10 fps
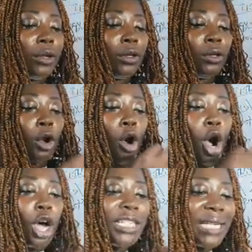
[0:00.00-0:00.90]
your
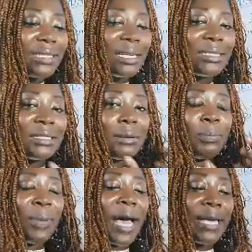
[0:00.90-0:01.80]
audience's
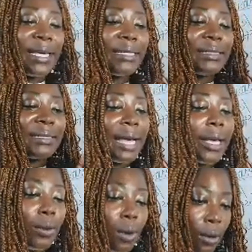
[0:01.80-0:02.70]
buying
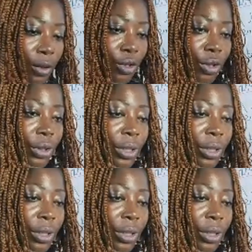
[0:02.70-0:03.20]
psychology,